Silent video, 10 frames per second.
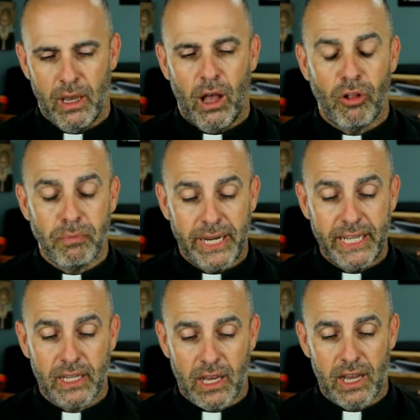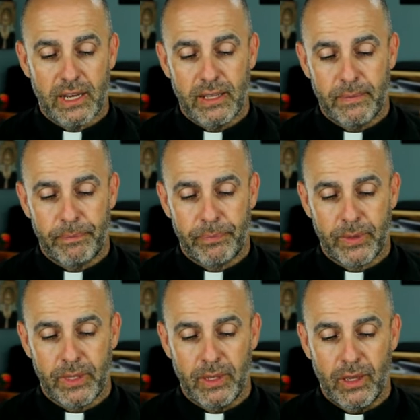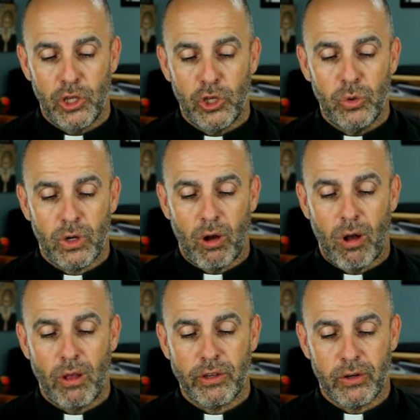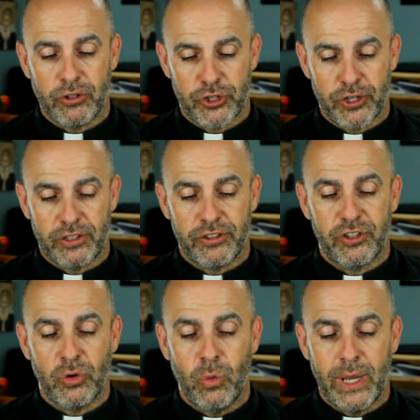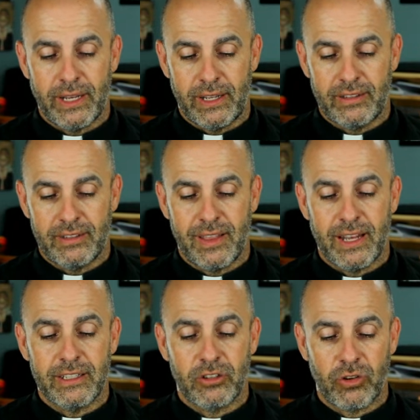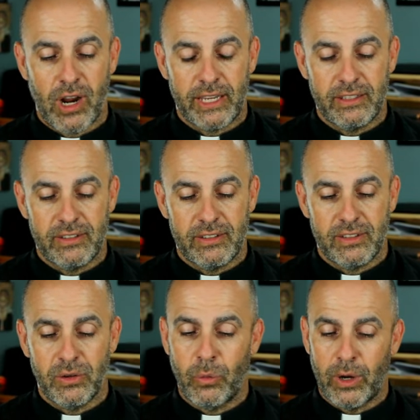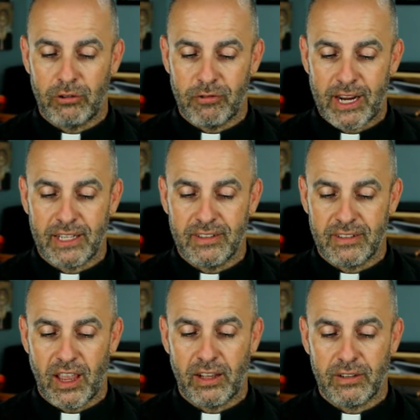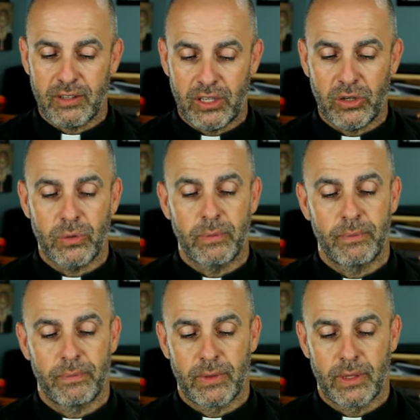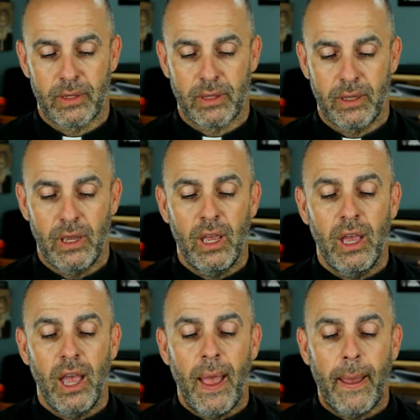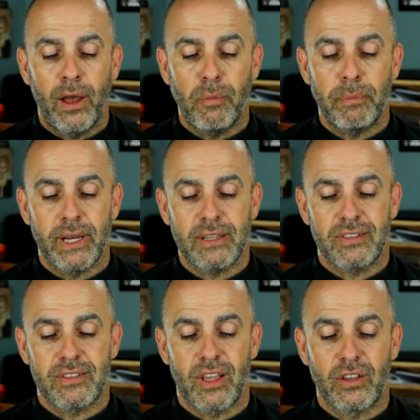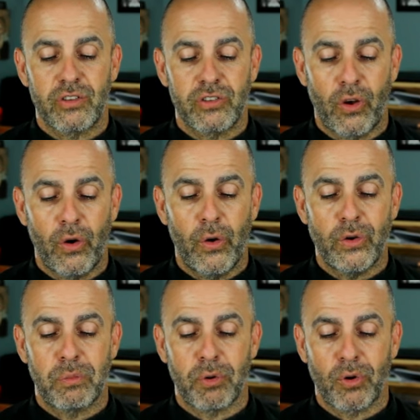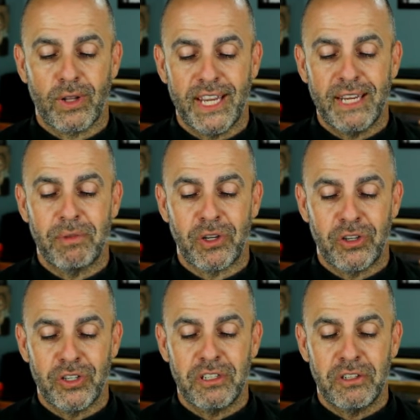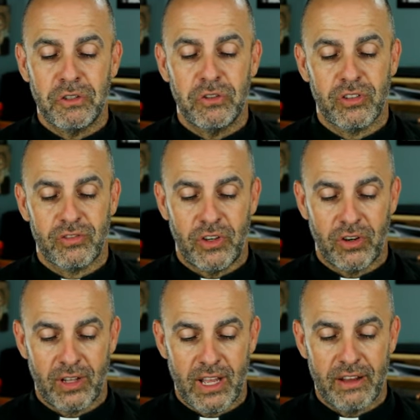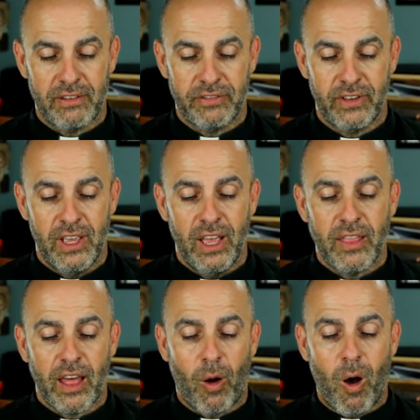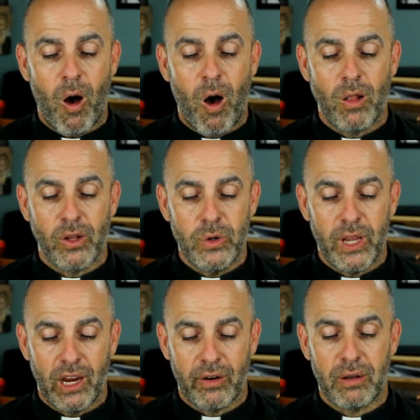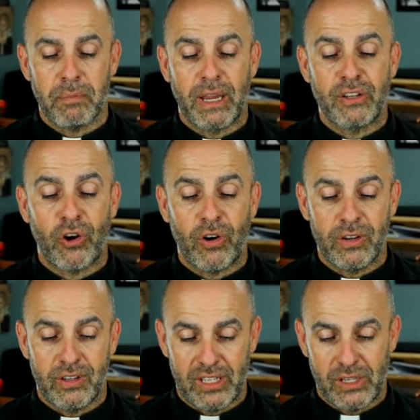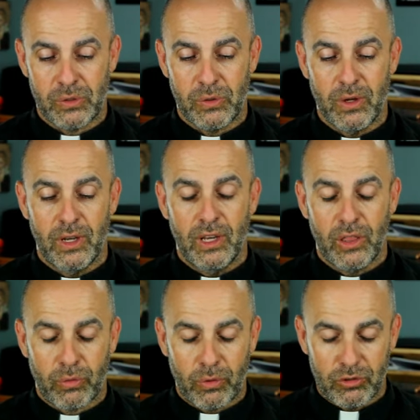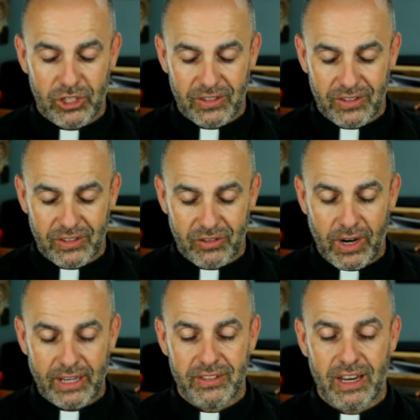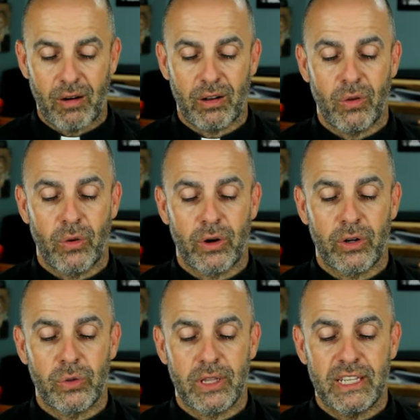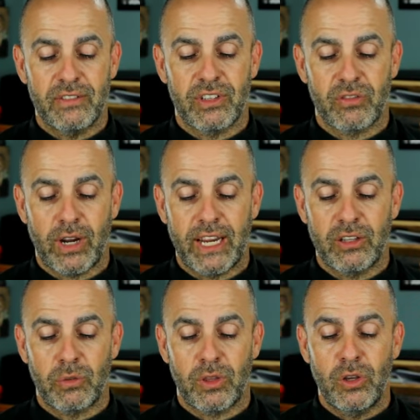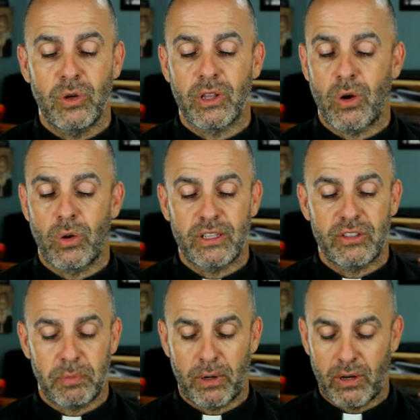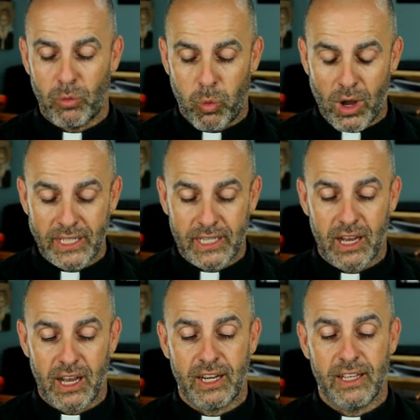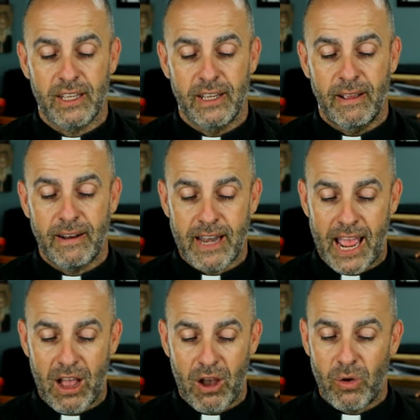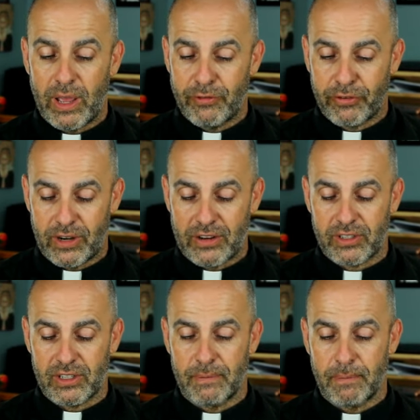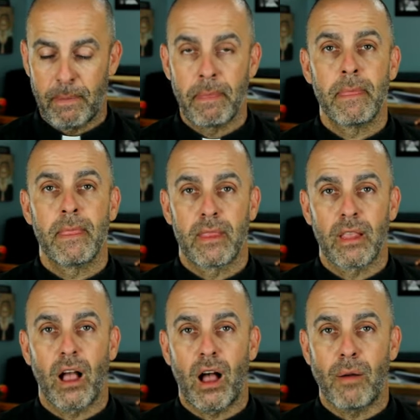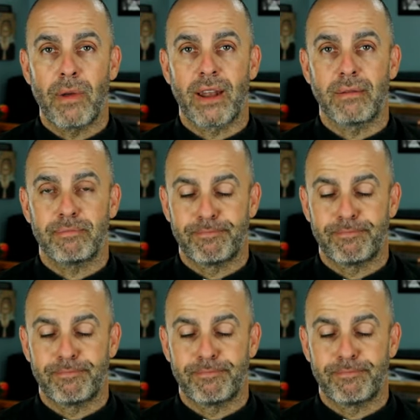Almighty God, you call your church to witness that in Christ we are reconciled to you. Help us so to proclaim the good news of your love that all who hear it may turn to you through Jesus Christ our Lord, who lives and reigns with you in the Holy Spirit, one God, now and forever. Amen.